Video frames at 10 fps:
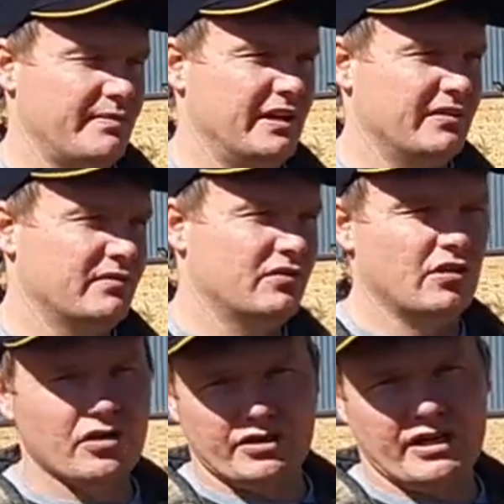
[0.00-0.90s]
I mean,
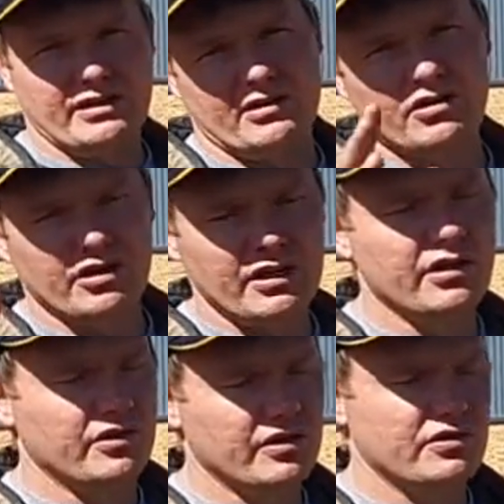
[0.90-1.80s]
not condoning you need
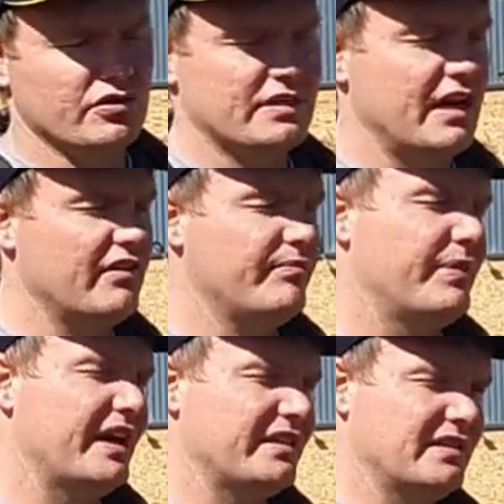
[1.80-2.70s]
to do it yourself,
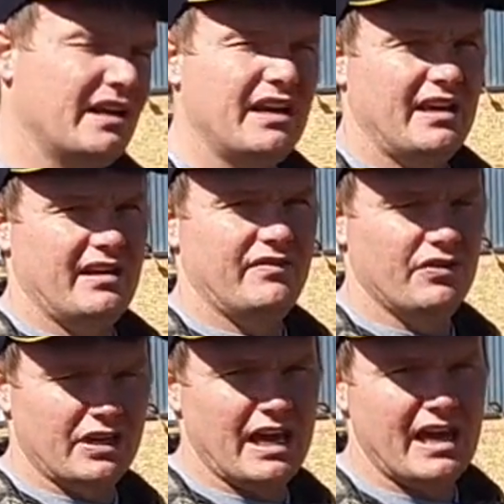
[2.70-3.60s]
but if
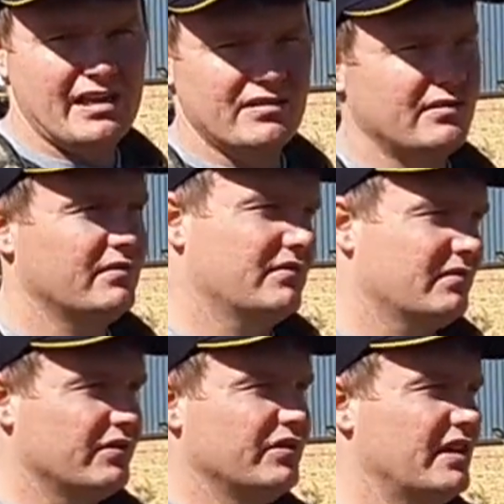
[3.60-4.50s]
you can,
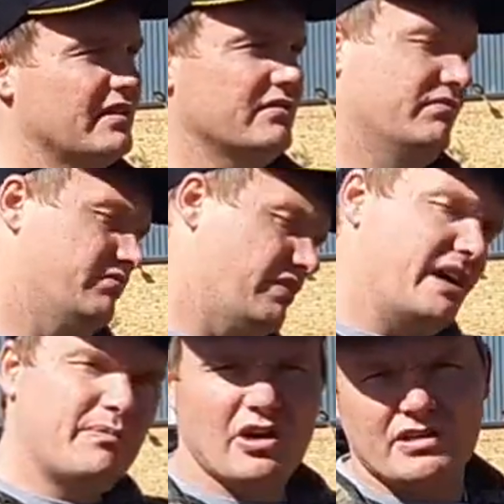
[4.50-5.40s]
you can
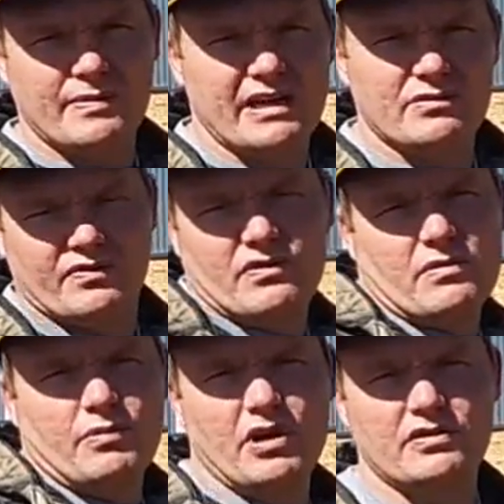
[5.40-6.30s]
buy parts by us. We've
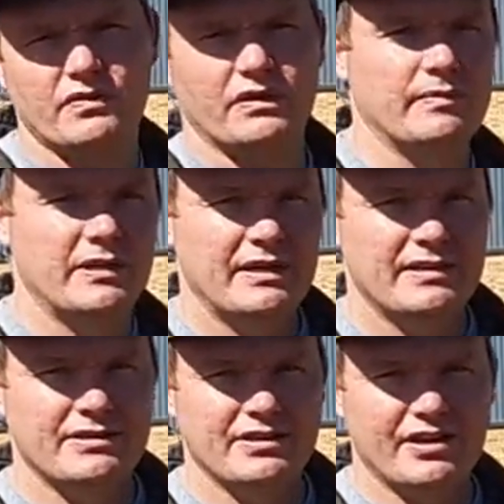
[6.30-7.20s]
got parts for it.
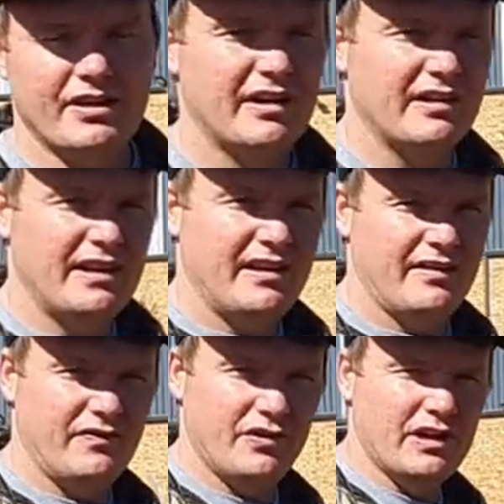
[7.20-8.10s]
So yeah,
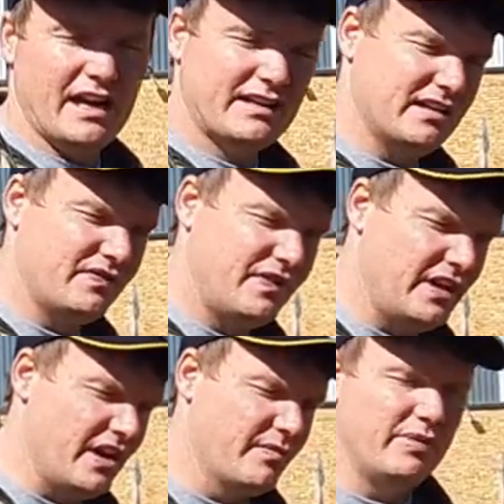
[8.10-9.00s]
if you like this video,